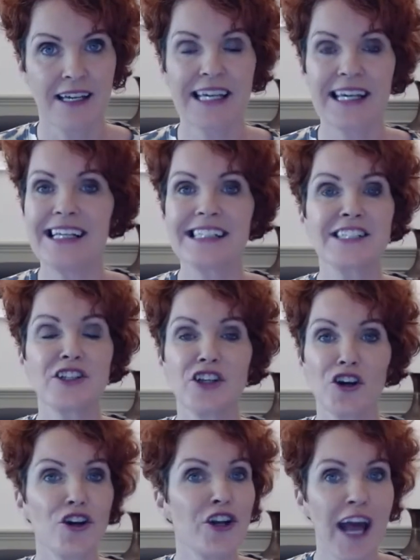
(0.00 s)
It is,
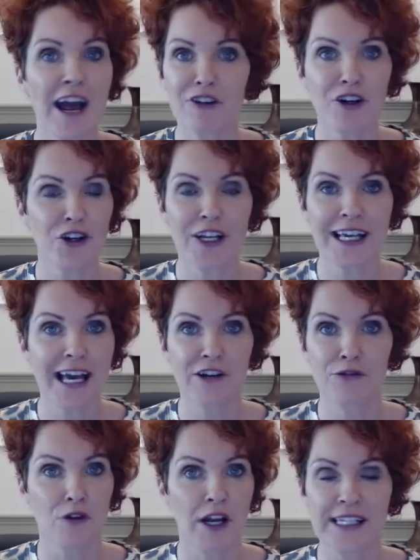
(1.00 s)
you're never going to get
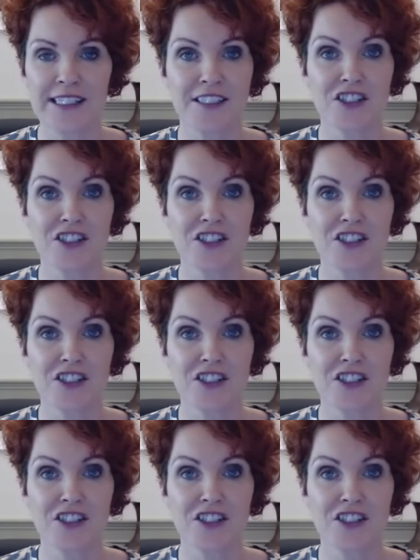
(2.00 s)
it right.